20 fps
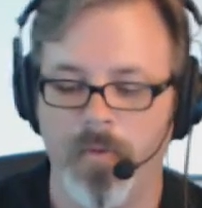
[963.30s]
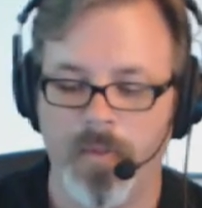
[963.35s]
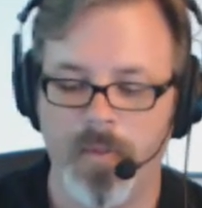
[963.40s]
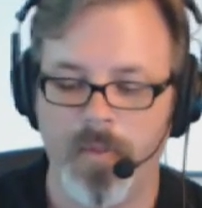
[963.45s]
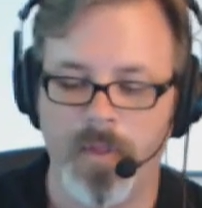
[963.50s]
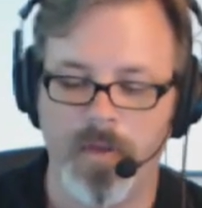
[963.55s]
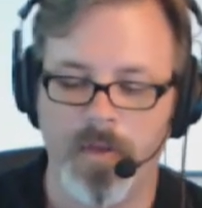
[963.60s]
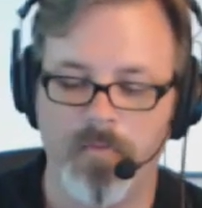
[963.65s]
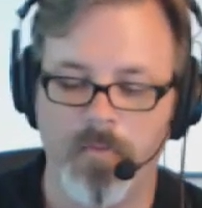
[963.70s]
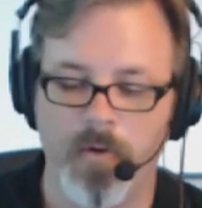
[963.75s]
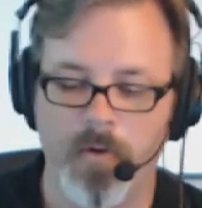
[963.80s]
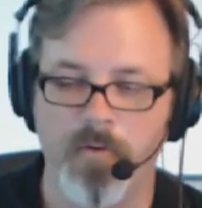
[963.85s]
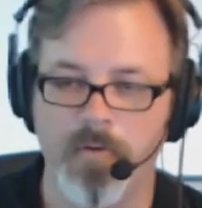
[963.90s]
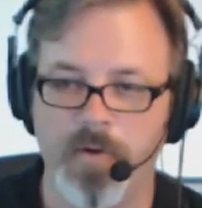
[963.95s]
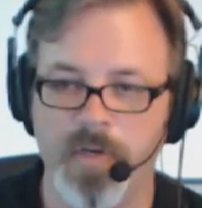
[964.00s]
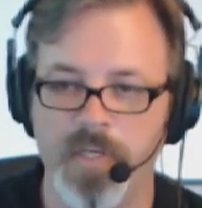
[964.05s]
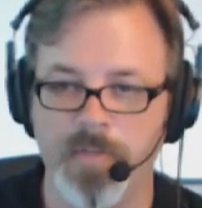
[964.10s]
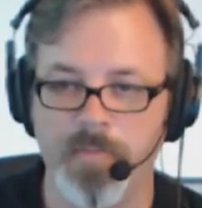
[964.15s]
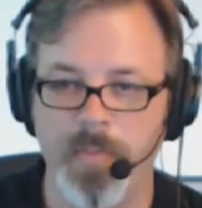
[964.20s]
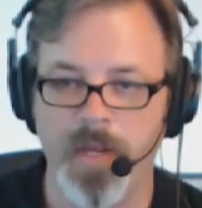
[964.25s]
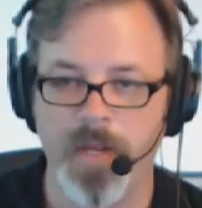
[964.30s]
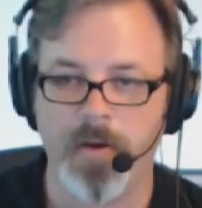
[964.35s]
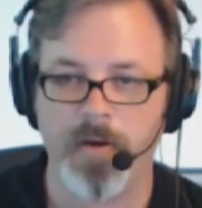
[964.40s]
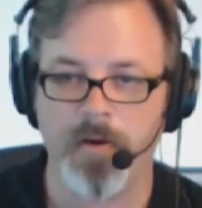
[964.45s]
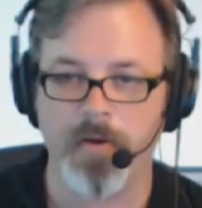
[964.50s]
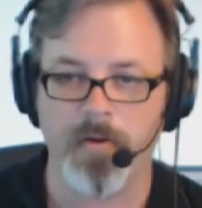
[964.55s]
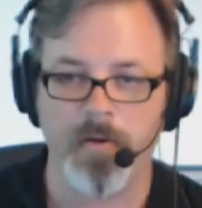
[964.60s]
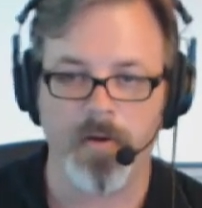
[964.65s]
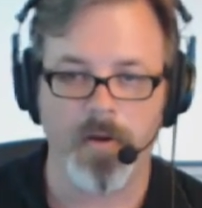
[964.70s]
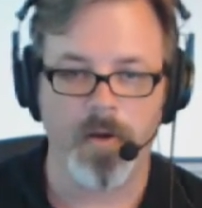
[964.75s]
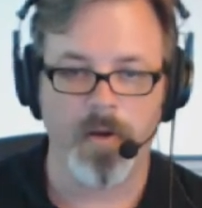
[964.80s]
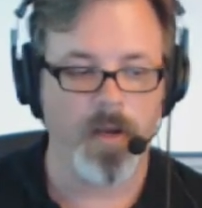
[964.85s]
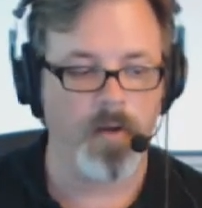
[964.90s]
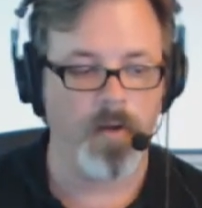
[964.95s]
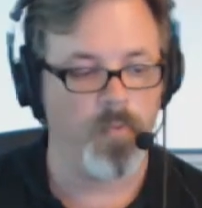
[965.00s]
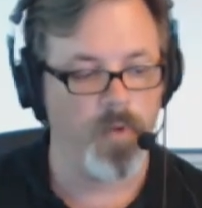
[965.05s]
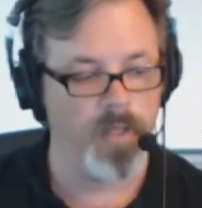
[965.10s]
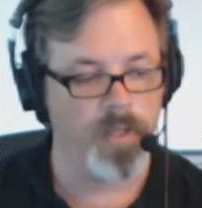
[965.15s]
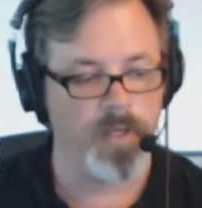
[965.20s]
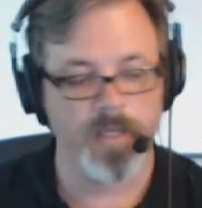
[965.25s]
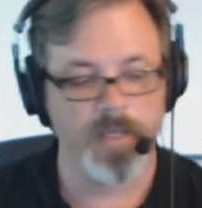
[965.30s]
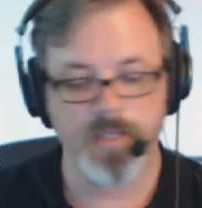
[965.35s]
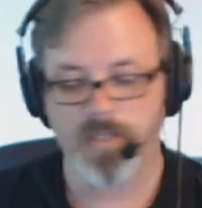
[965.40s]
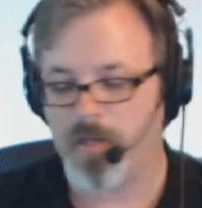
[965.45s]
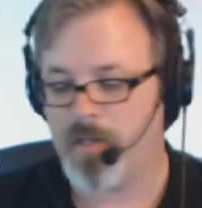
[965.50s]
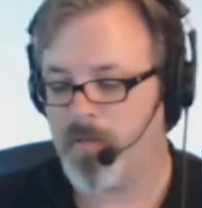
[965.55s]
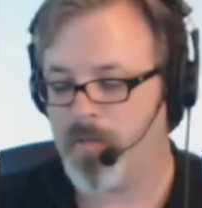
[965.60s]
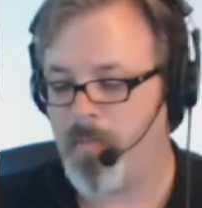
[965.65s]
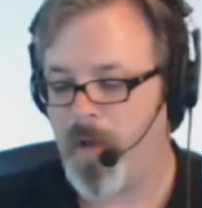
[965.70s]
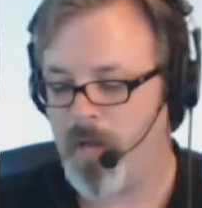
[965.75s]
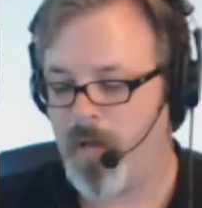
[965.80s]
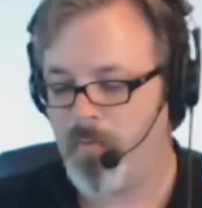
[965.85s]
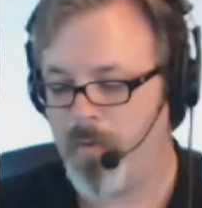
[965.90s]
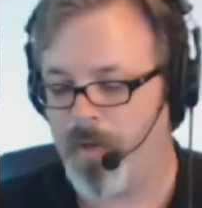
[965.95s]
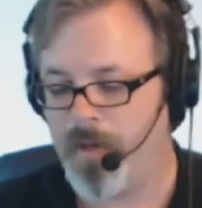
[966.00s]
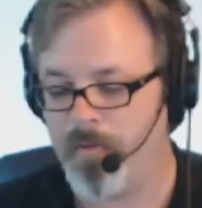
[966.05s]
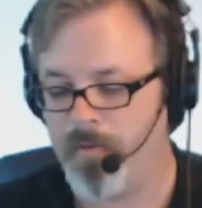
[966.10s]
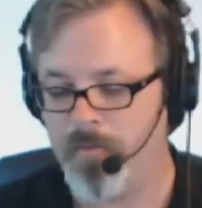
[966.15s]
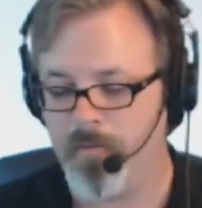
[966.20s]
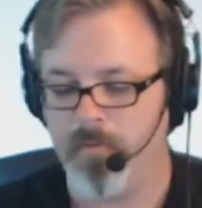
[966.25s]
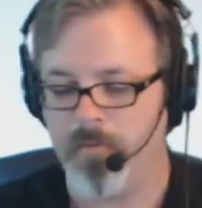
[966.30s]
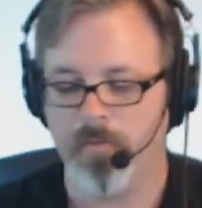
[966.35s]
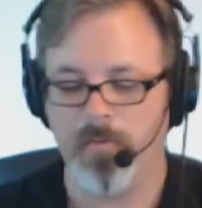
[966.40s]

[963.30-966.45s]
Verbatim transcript: the rotary speaker, uh, well, it is on the mod wheel.